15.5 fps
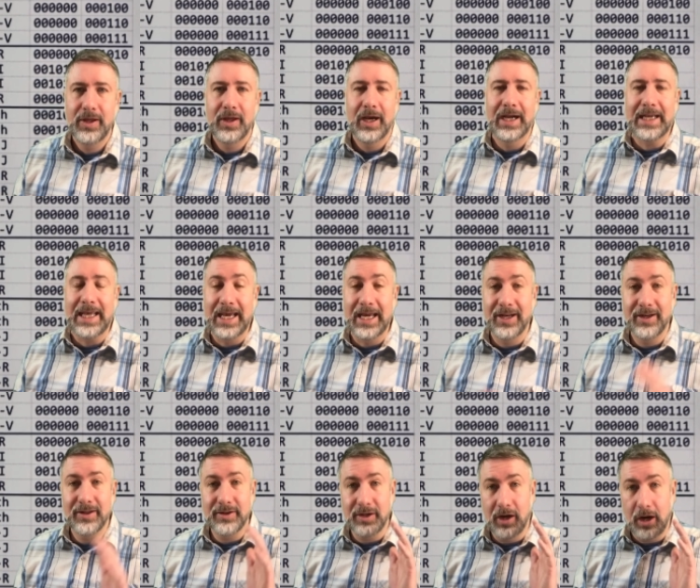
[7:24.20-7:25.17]
again,
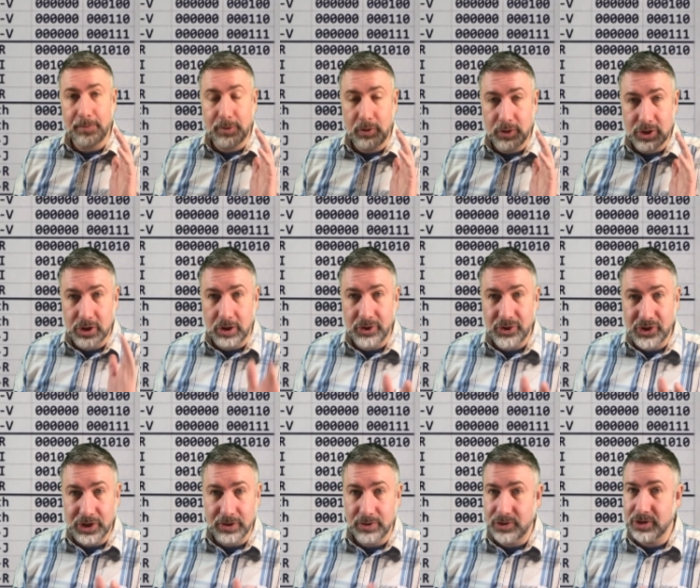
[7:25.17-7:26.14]
the opcode is all
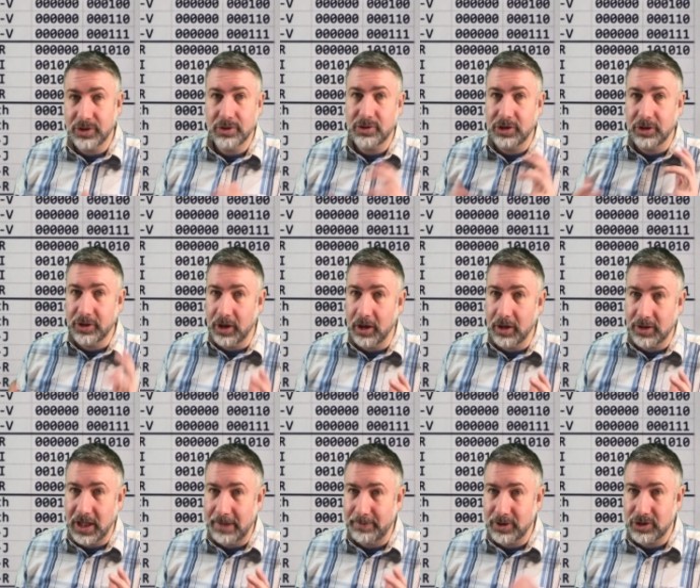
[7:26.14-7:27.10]
0s because it's still an
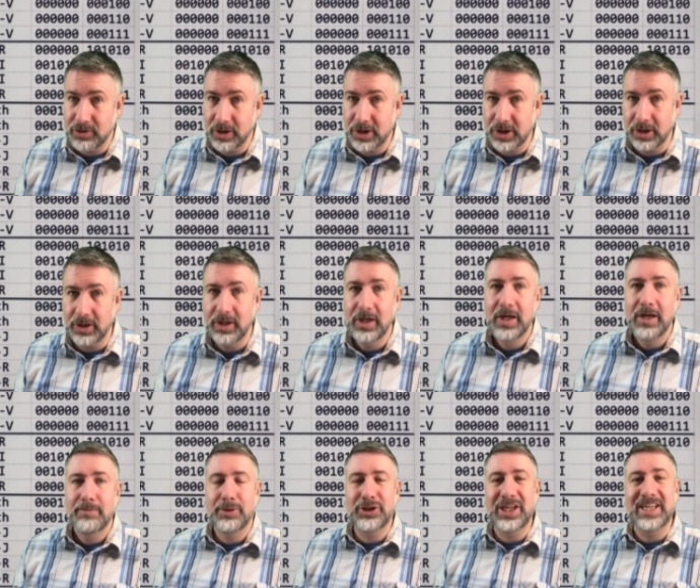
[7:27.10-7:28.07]
R-type instruction,
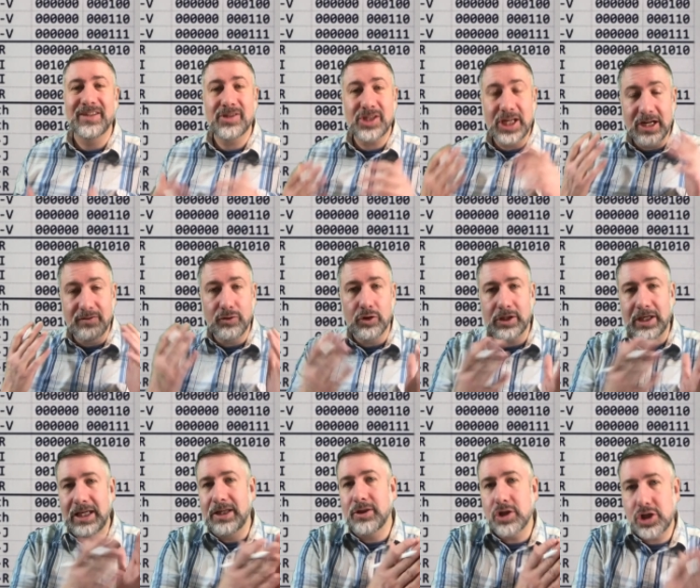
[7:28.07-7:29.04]
but then instead of
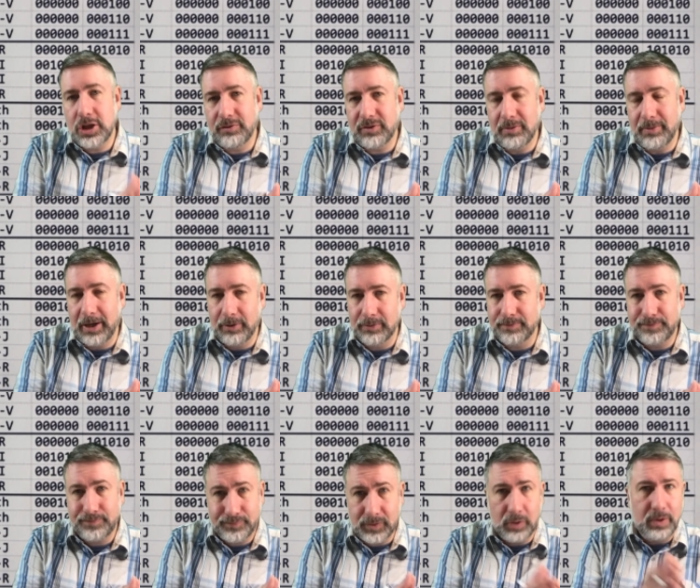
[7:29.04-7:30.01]
looking in the shift amount,
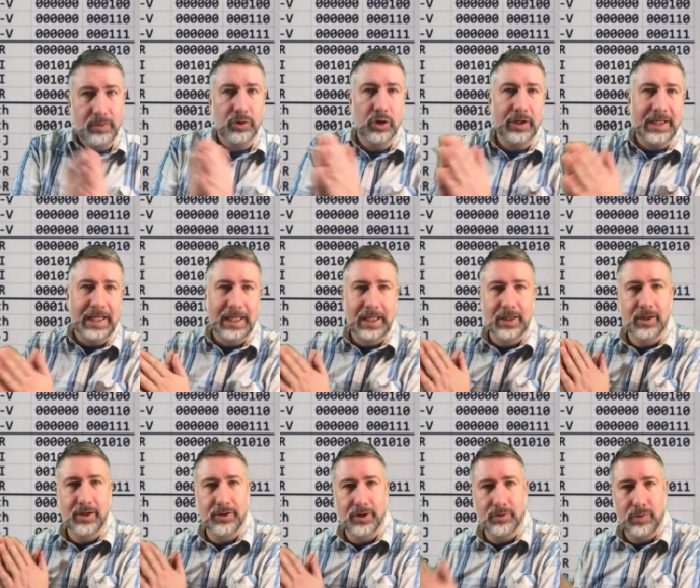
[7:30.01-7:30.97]
we would look in
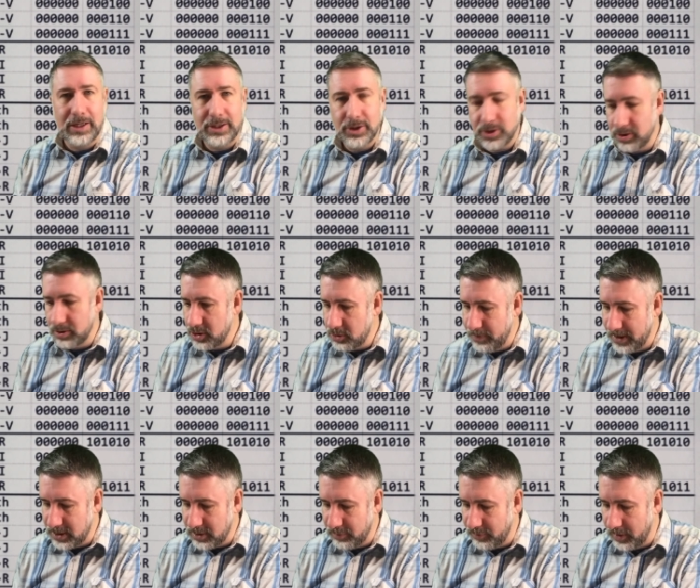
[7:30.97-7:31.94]
the register
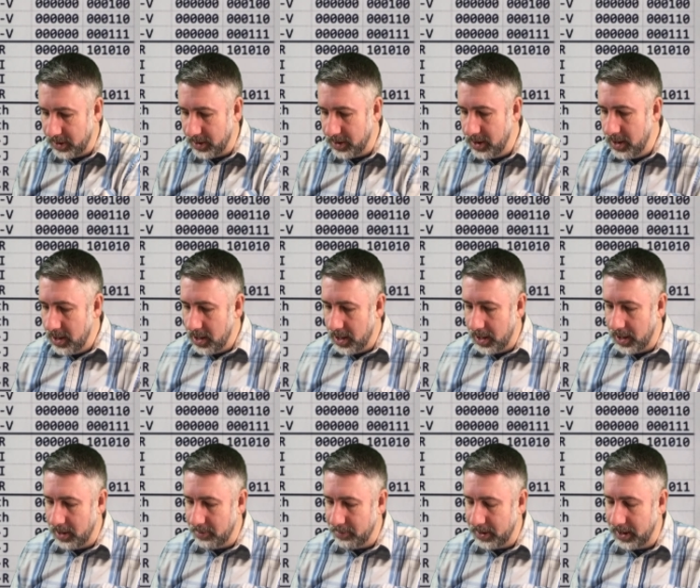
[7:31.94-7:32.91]
specified
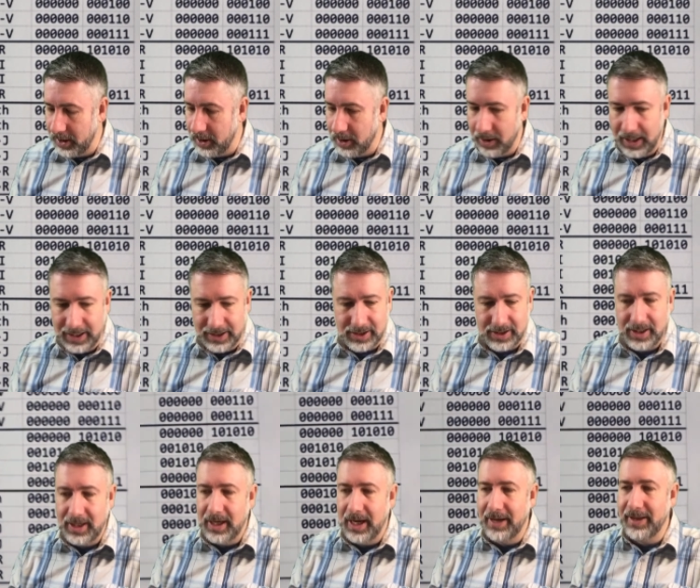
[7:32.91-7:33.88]
by RS,
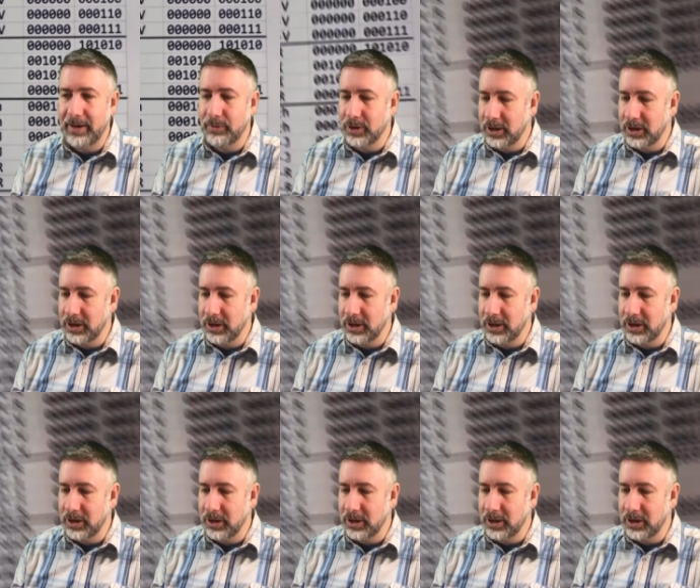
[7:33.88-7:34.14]
and that would